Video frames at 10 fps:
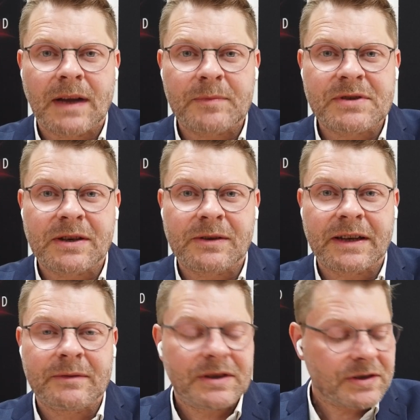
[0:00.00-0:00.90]

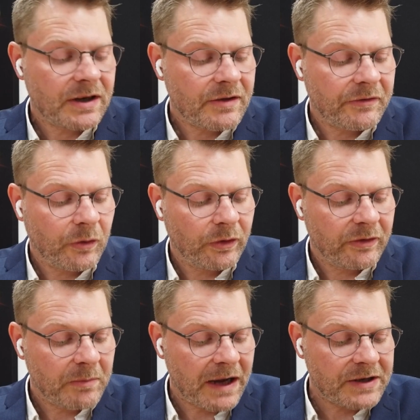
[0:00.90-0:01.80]
Absolutely. It's only the
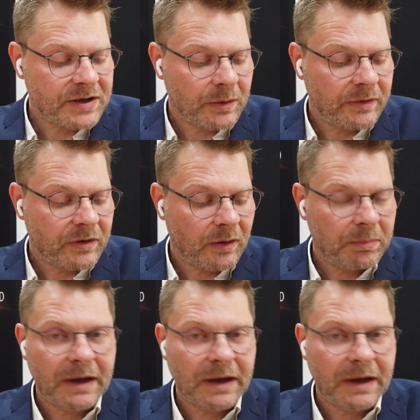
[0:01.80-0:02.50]
4th of May, so we've got